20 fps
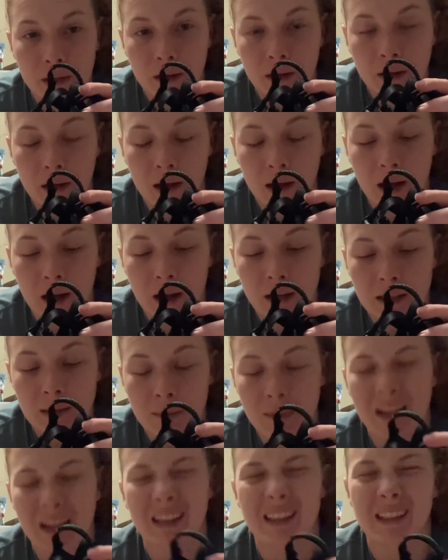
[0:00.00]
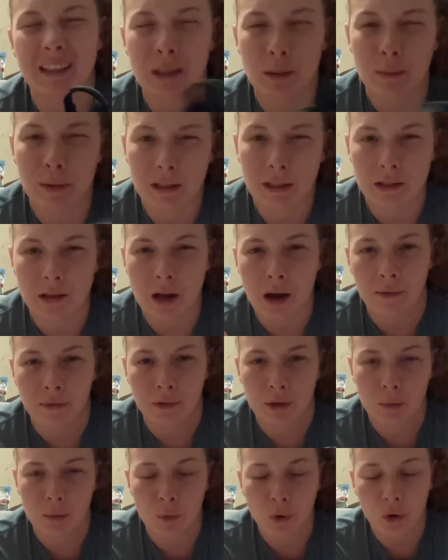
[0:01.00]
to make it a little bit
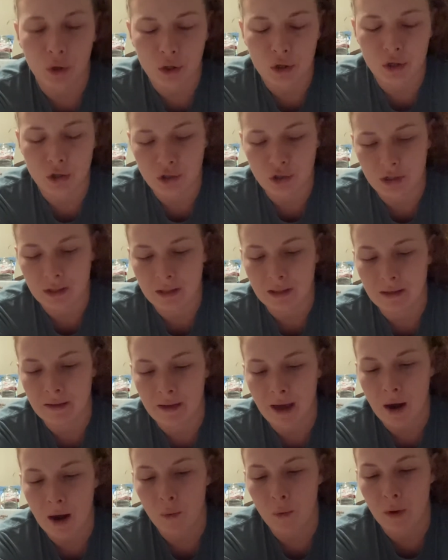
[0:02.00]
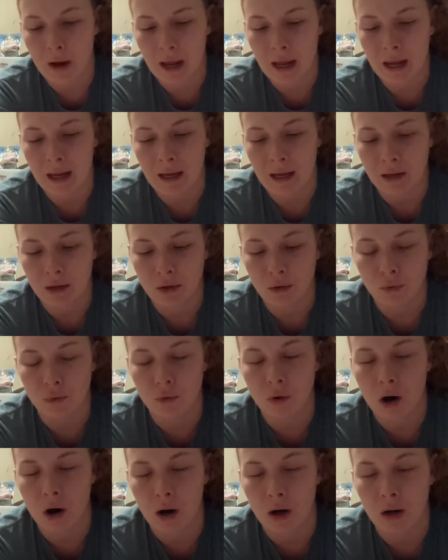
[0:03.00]
softer, more cushioned. That way you
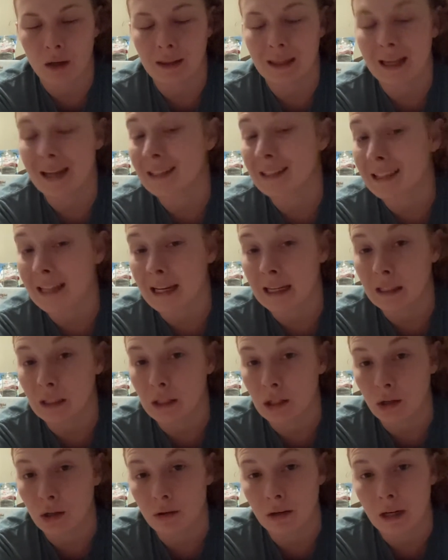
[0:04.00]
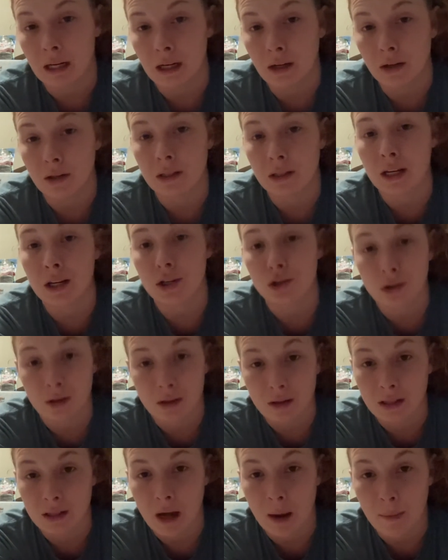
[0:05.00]
are less likely to create irritation on
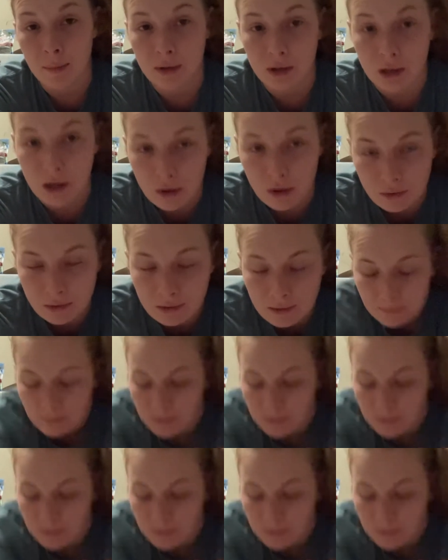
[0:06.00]
the top of the nose.